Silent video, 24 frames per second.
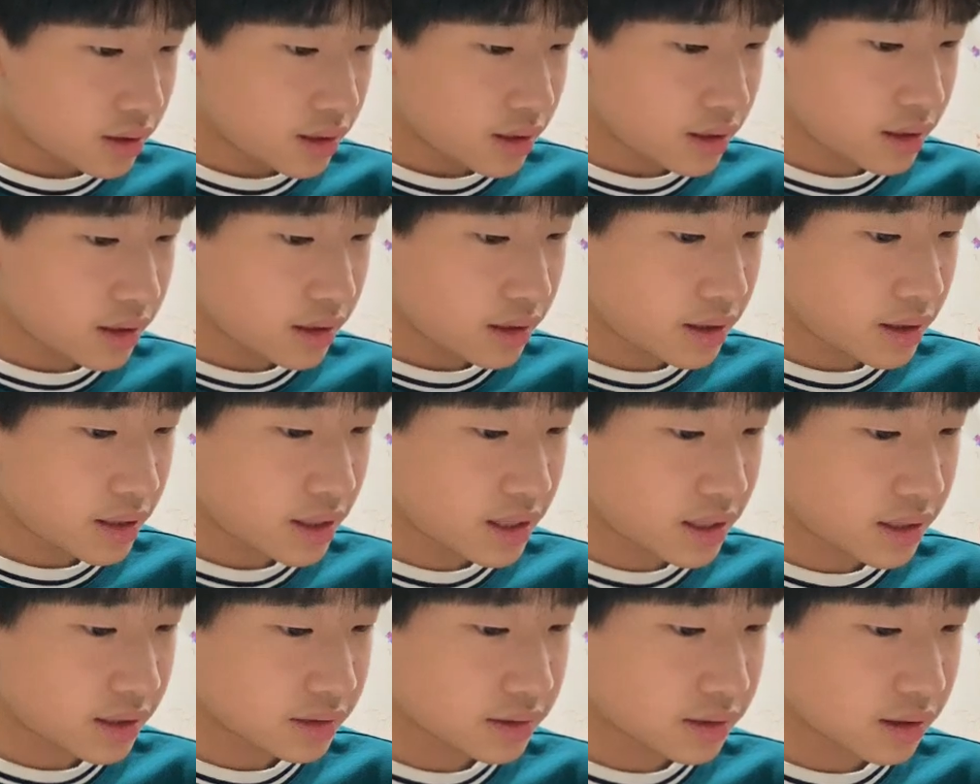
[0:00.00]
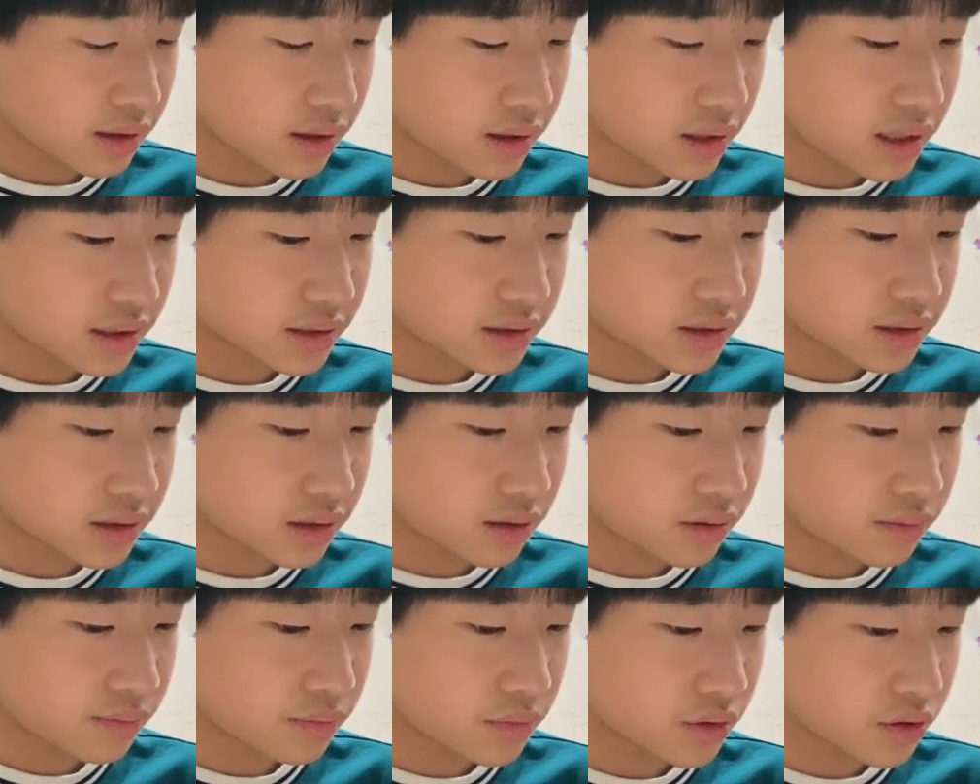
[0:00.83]
He had lots
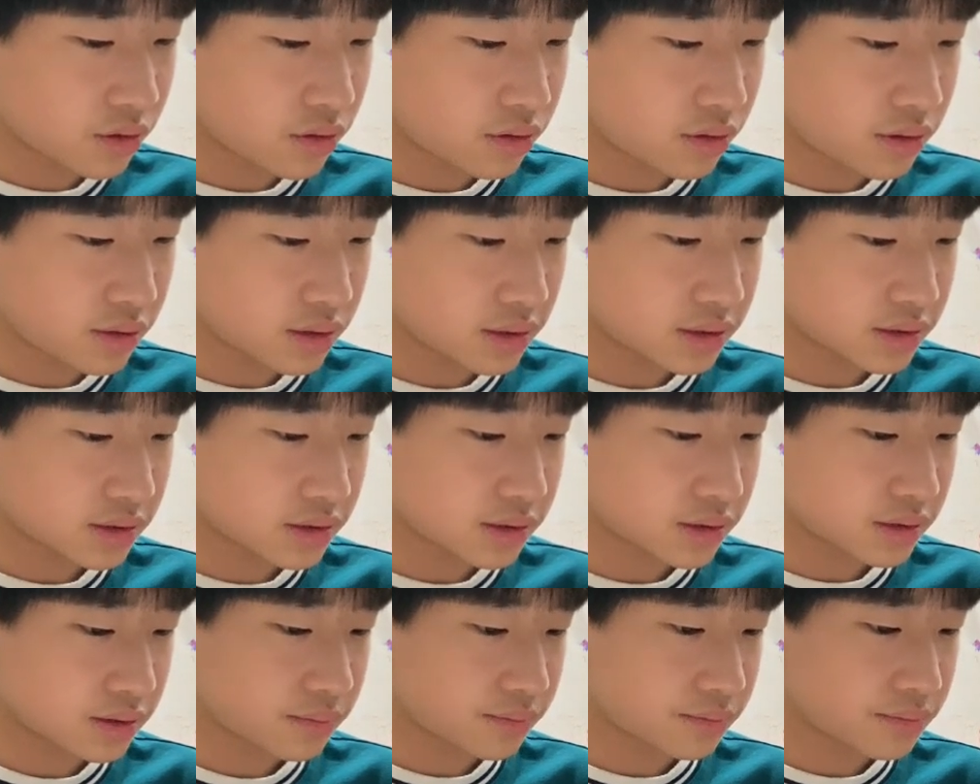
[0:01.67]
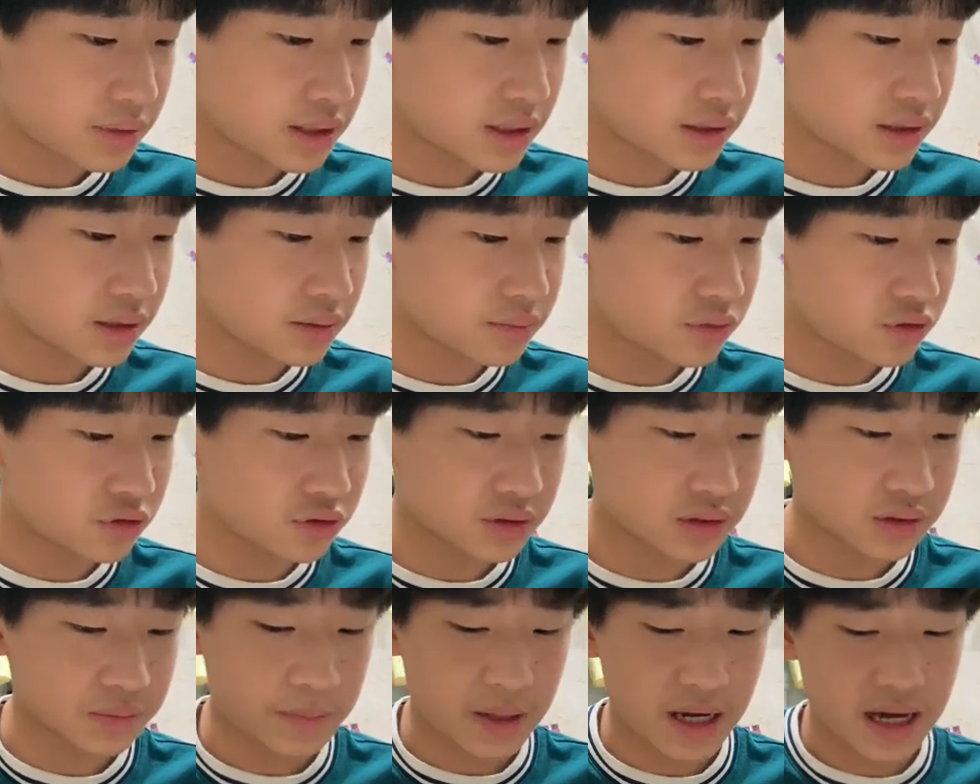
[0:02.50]
of noise. Many
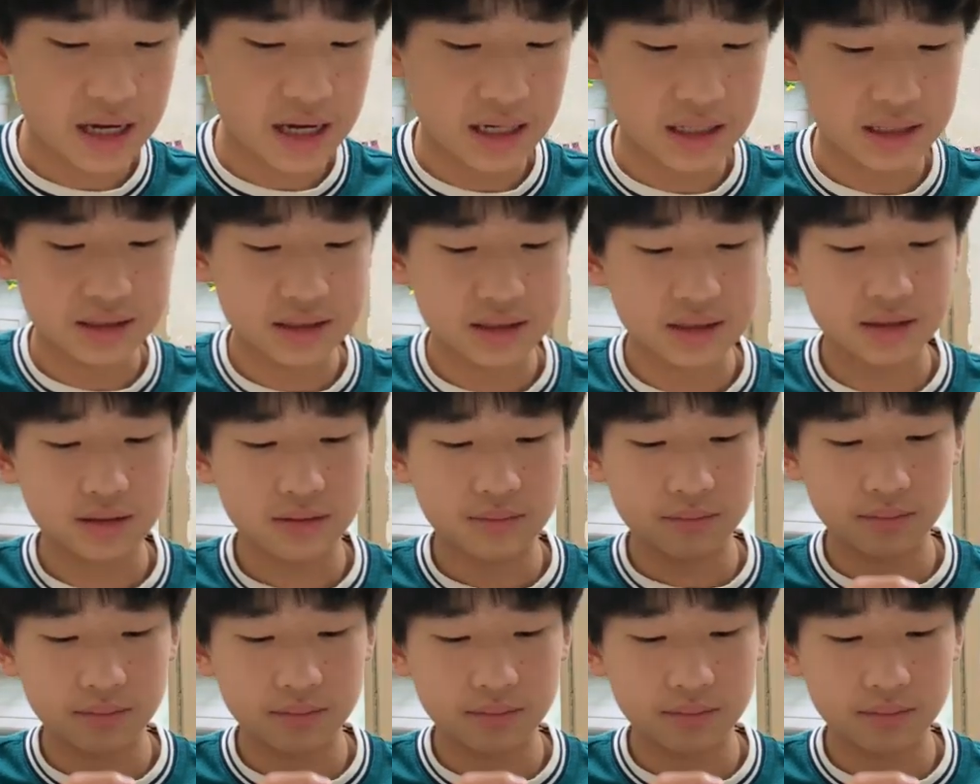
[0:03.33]
moons passed.